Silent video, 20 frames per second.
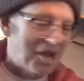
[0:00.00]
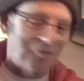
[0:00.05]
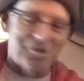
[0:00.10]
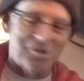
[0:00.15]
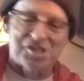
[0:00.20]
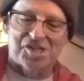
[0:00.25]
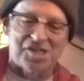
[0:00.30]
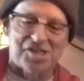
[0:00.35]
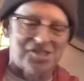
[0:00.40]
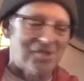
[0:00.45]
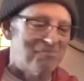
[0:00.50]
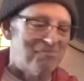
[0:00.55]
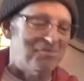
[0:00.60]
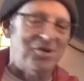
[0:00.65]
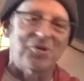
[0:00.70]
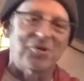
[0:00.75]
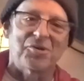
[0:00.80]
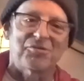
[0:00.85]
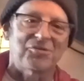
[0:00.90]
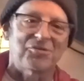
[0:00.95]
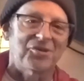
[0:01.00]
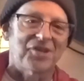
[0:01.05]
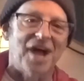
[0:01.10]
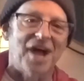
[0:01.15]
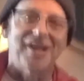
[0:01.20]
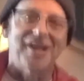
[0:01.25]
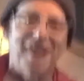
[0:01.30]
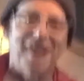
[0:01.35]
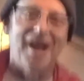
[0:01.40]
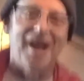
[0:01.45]
It was just a beautiful
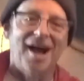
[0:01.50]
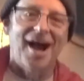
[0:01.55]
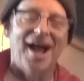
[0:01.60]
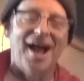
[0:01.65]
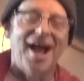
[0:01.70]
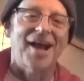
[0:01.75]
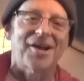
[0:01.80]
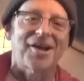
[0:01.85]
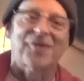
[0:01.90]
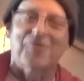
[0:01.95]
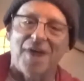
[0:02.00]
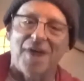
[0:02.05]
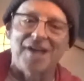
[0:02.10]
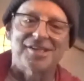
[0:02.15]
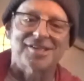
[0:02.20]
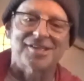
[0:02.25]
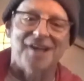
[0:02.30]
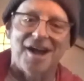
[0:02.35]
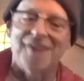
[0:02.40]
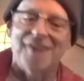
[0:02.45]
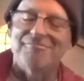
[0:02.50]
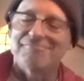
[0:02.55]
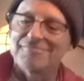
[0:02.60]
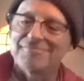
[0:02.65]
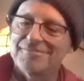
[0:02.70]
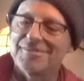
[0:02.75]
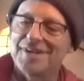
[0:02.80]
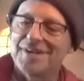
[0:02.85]
night. I, I had a great time.